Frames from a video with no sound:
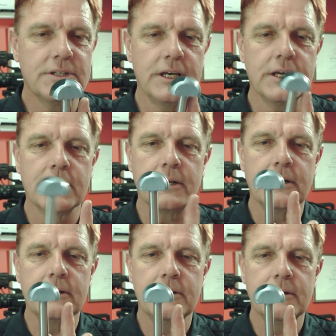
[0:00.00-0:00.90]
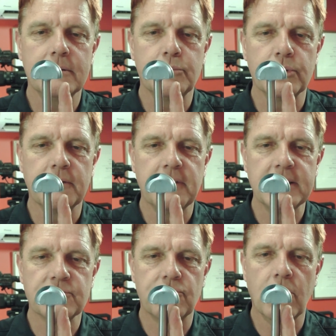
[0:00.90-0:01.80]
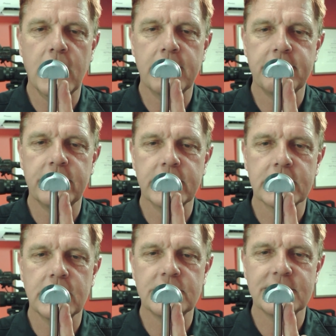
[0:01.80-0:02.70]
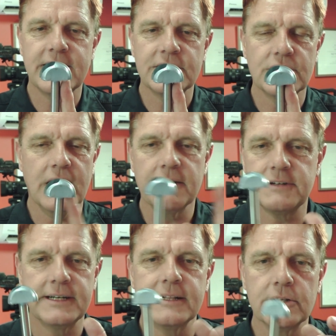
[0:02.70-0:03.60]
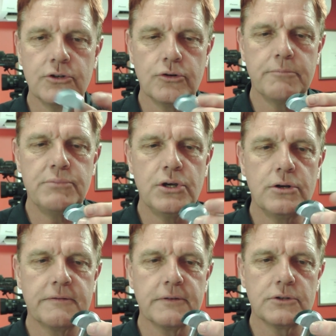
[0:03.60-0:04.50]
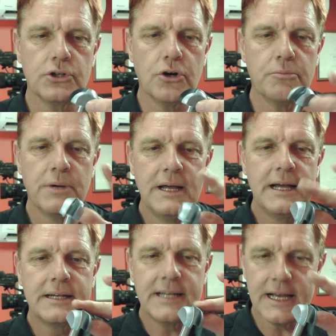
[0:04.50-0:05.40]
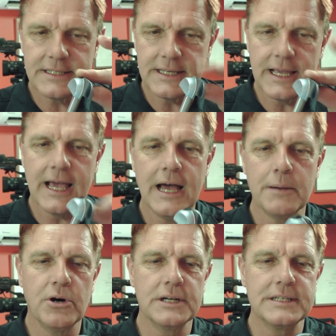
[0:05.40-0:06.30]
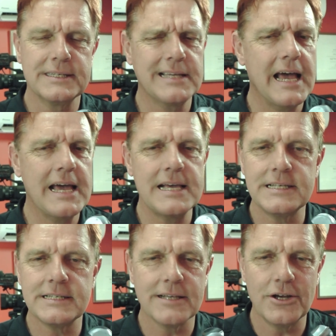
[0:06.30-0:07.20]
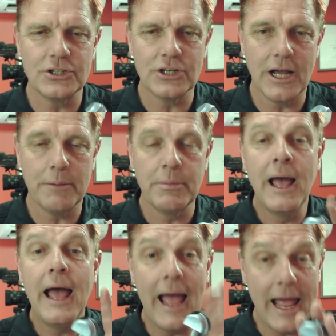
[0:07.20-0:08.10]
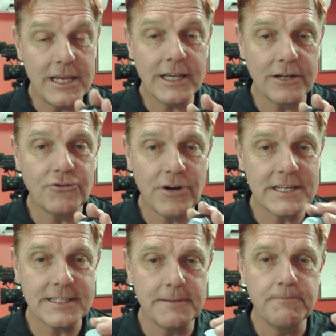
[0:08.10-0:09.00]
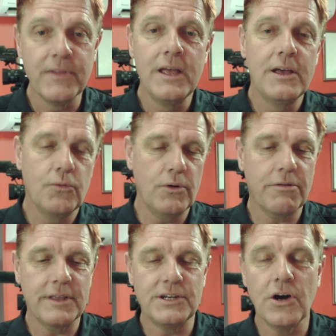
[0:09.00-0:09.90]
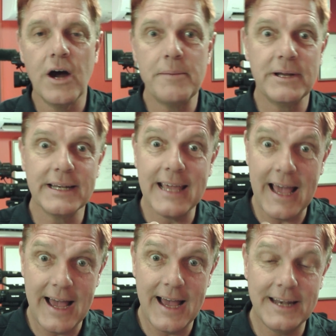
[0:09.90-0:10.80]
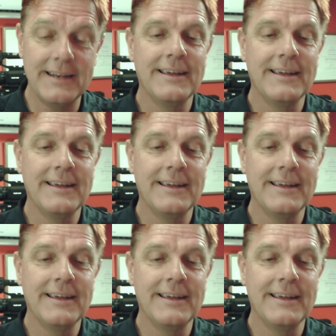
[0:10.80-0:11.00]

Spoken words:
you can put the fence right up very close to that shaft, and it'll do a beautiful job. Tungsten carbide stays so sharp, and you can dress them with the diamond card